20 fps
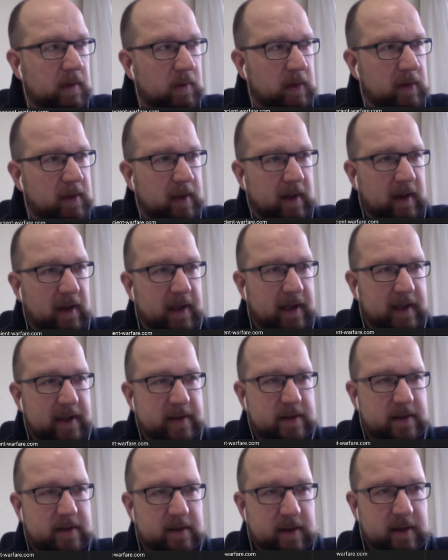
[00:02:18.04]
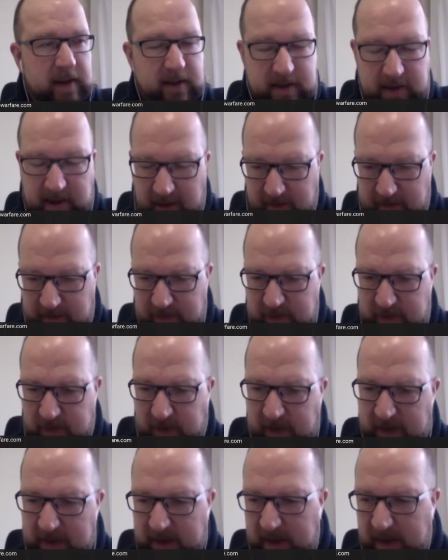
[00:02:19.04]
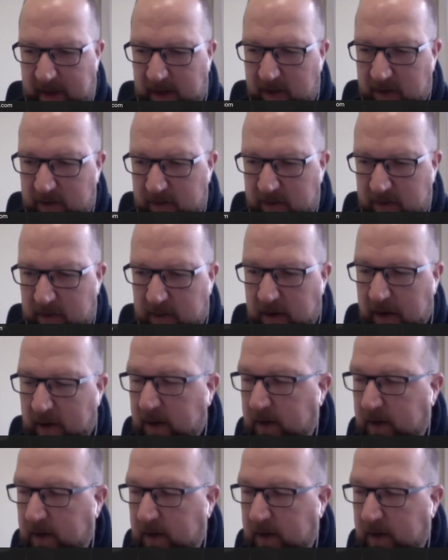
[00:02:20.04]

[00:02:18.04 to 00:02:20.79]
with their legs, instead of straight down,